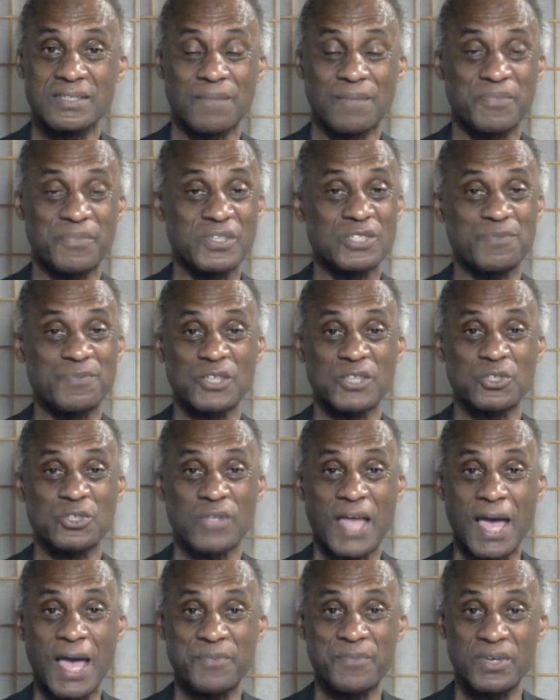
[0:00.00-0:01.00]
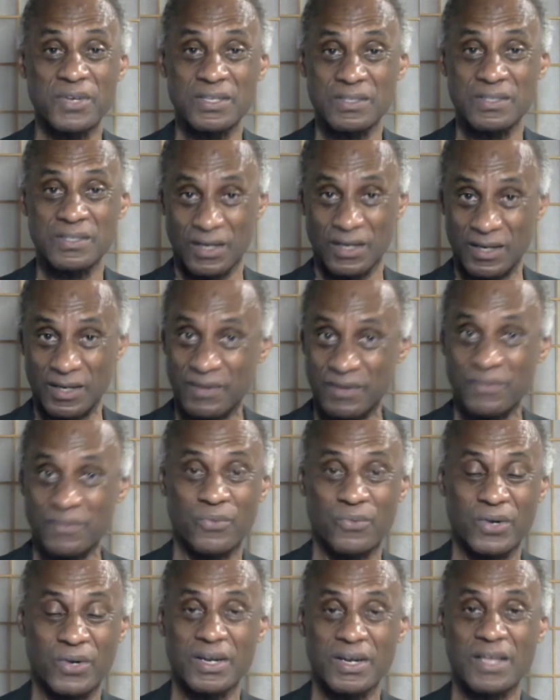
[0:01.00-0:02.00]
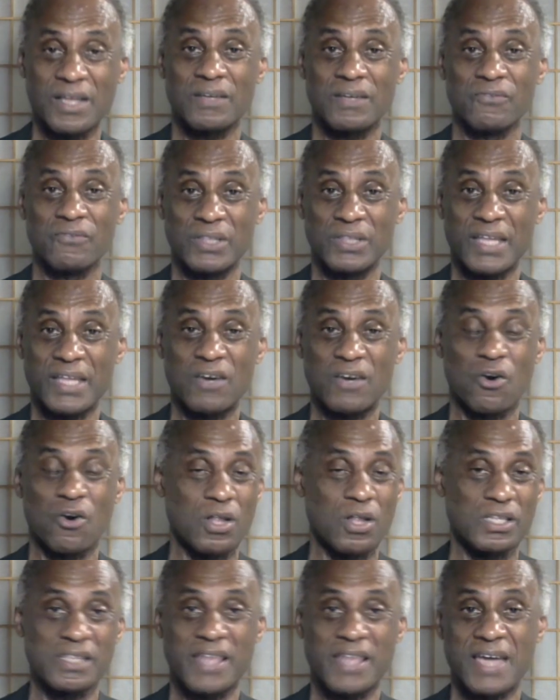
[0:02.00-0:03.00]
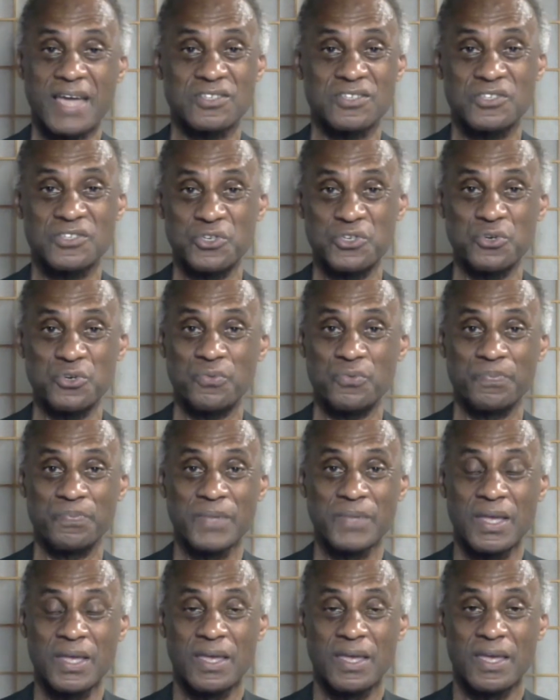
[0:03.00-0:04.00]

something special happened. We're going to relay all of that to you.